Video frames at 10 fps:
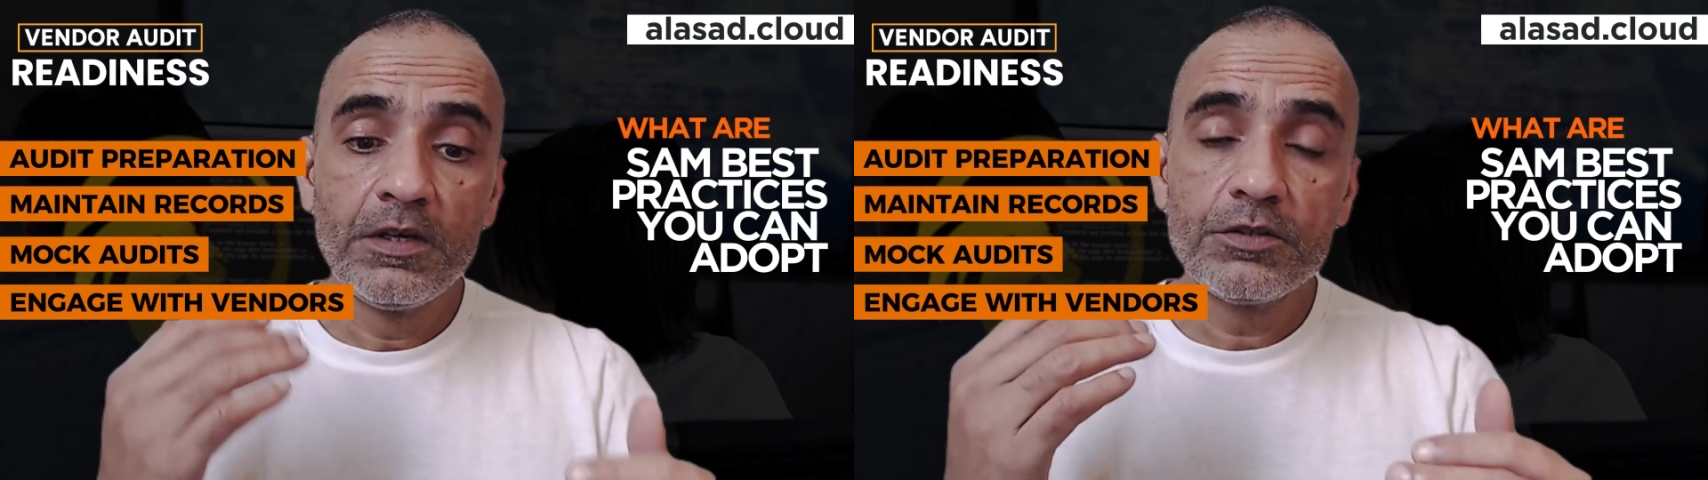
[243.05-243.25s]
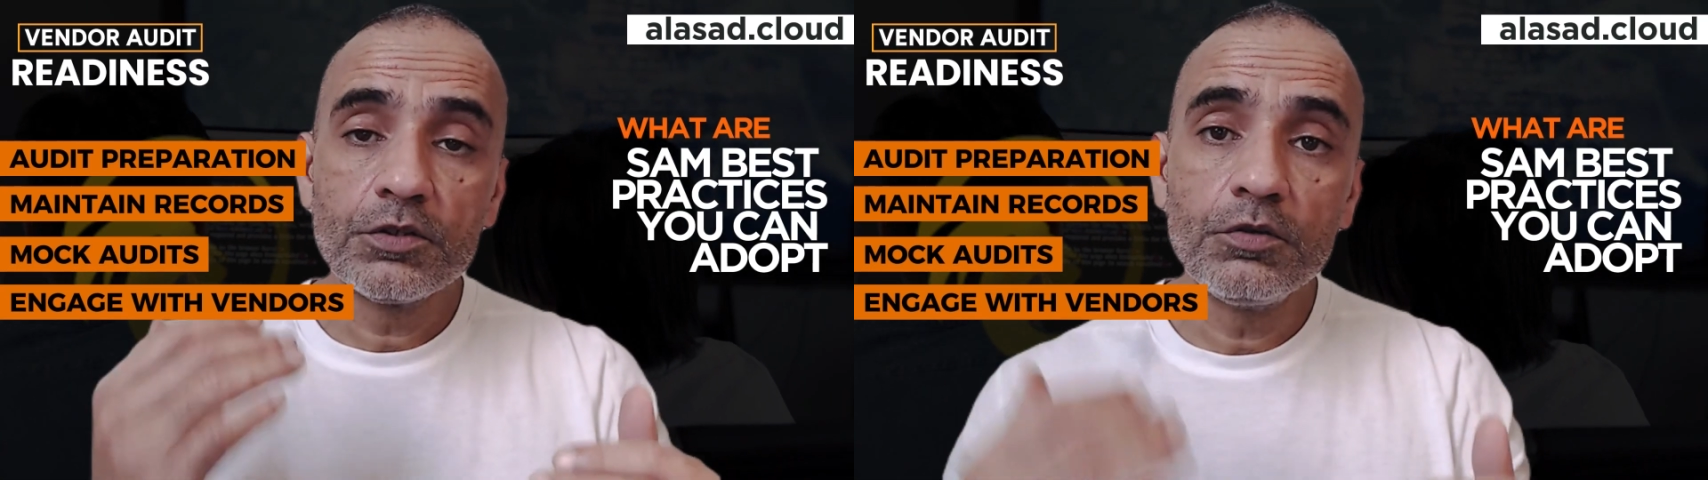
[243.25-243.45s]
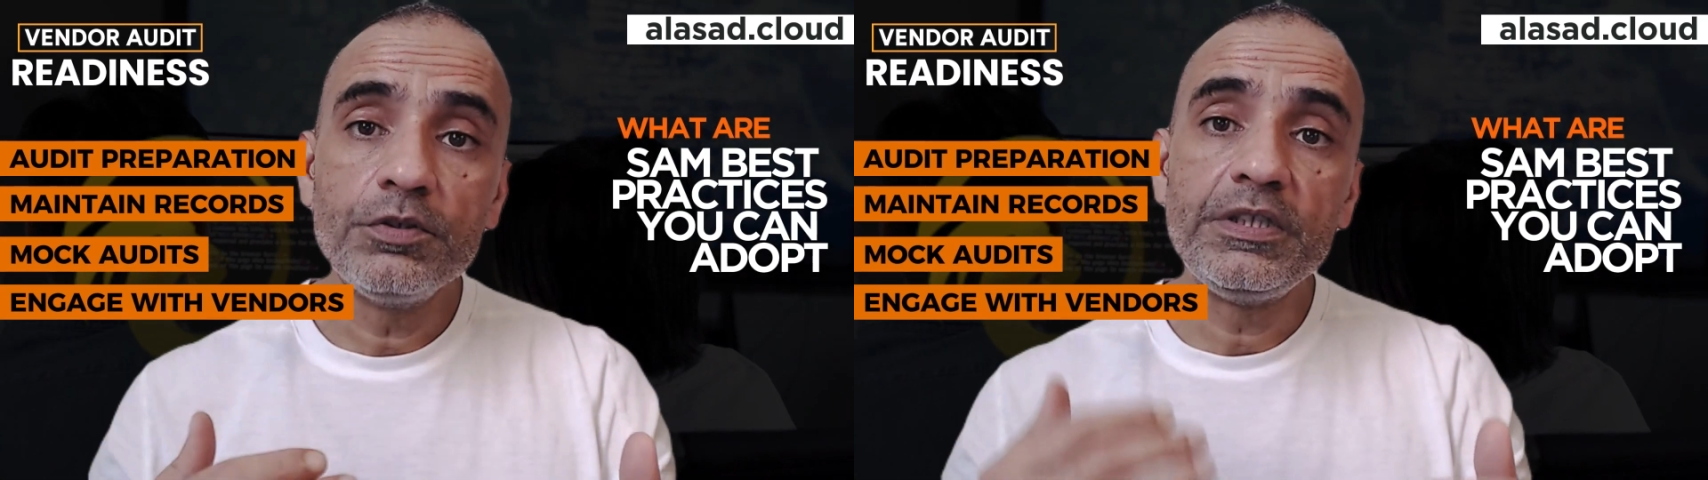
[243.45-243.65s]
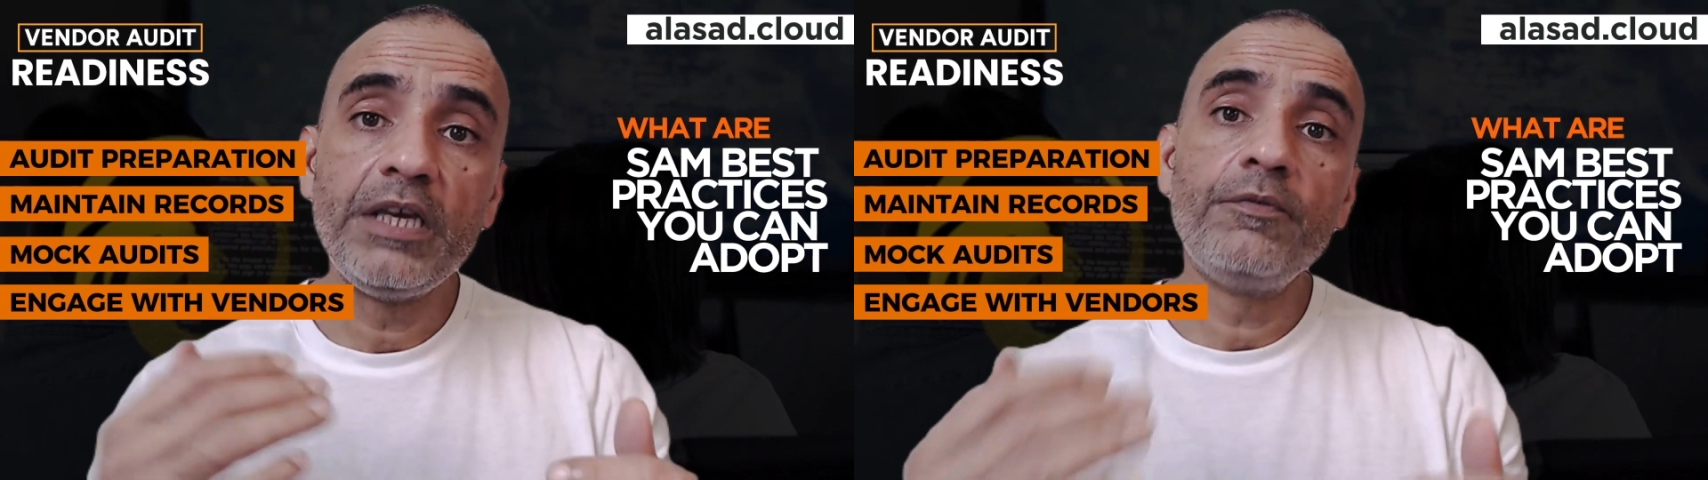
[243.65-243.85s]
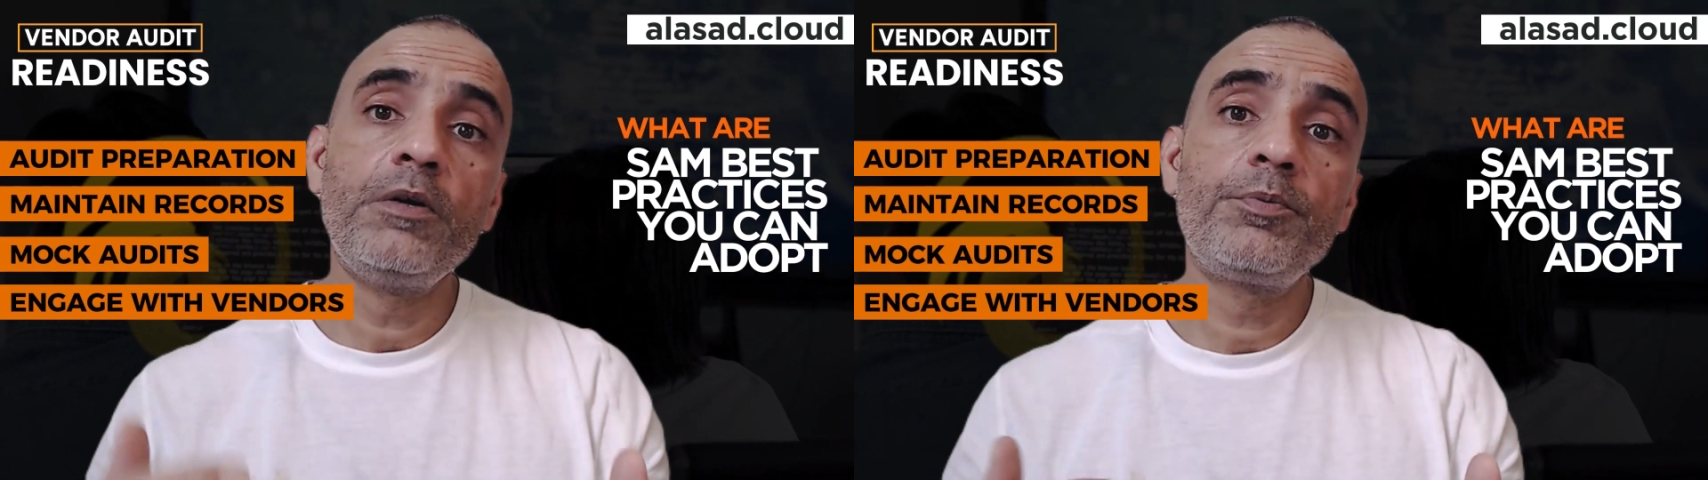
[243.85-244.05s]
So
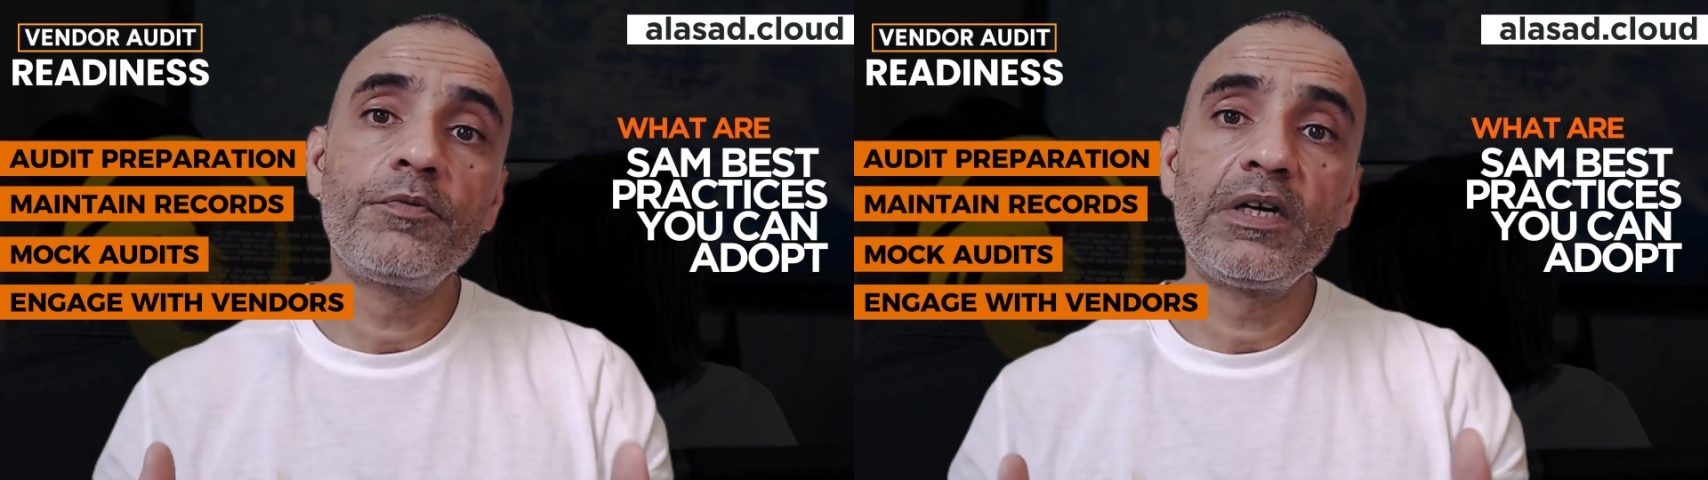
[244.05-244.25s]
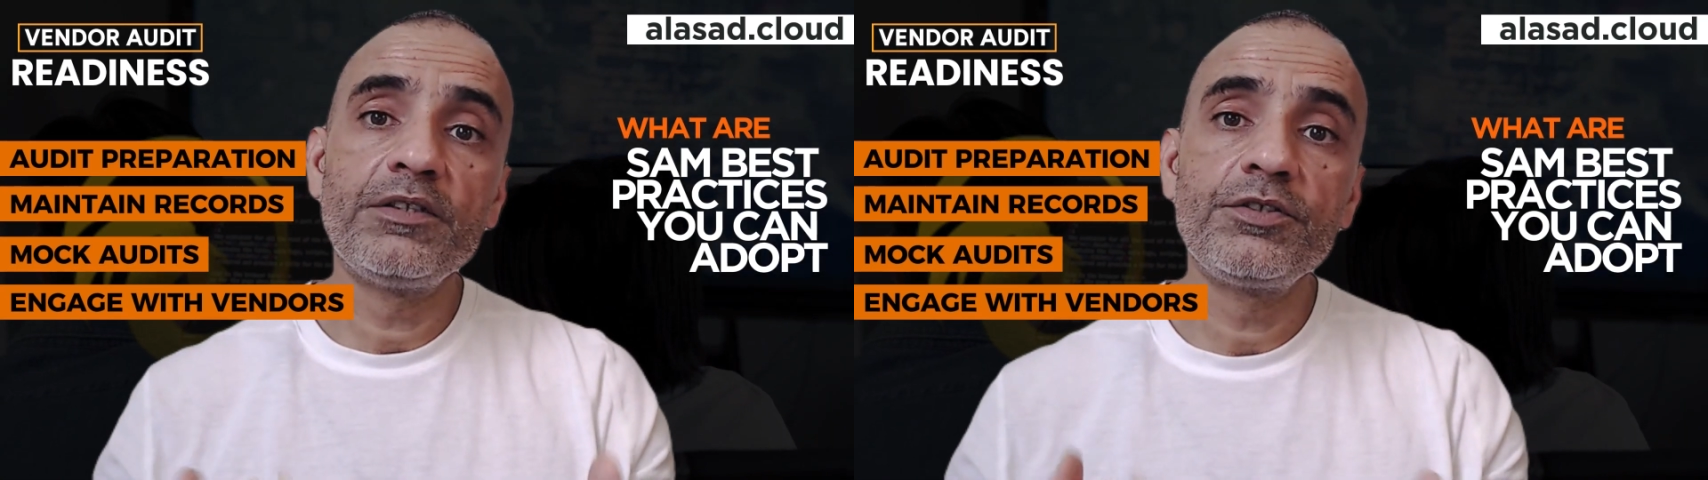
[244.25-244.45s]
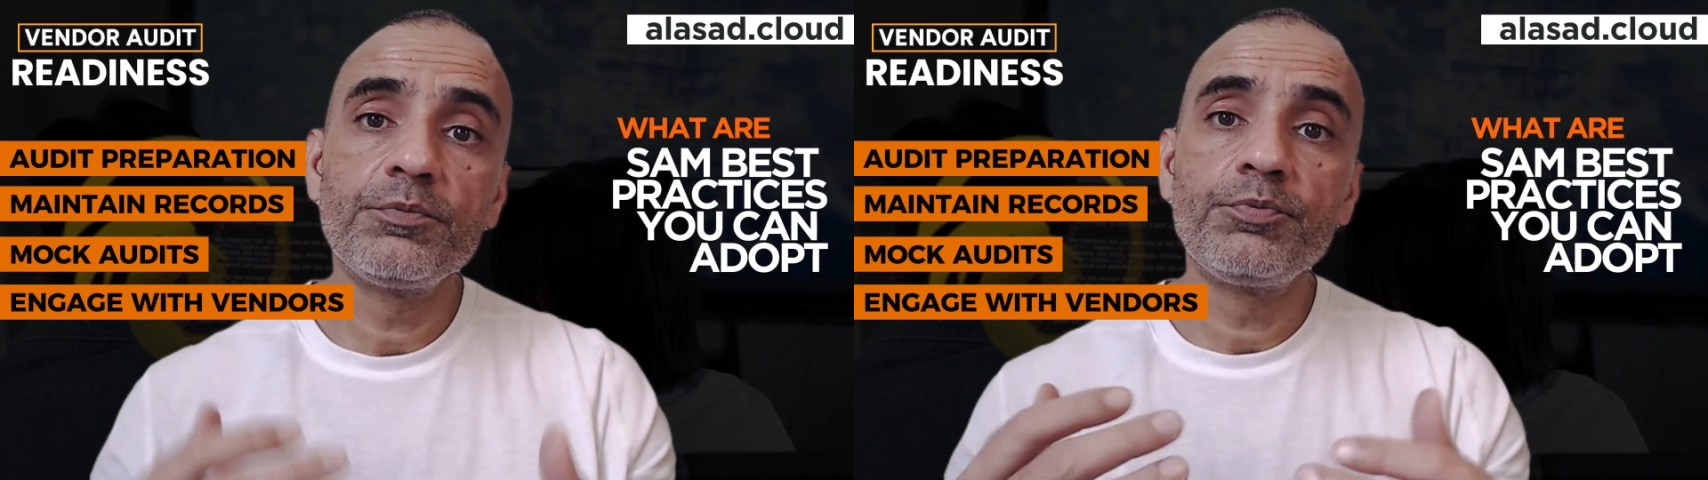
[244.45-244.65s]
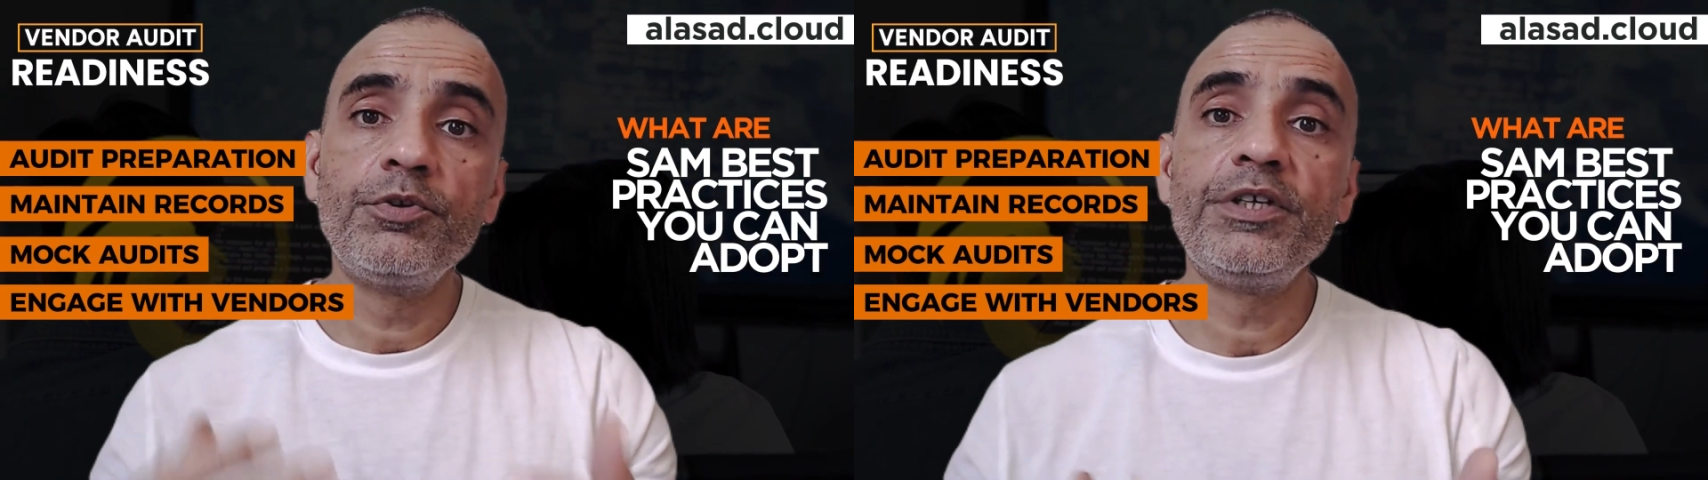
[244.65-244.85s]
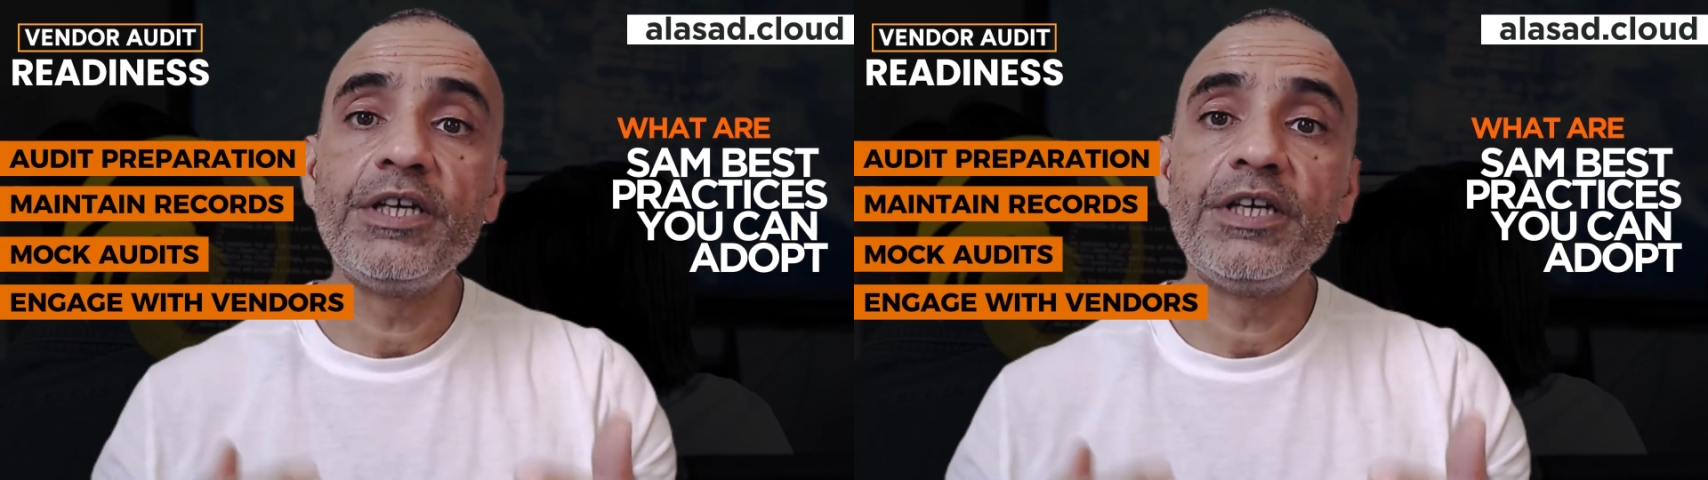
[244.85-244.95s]
they will provide the support,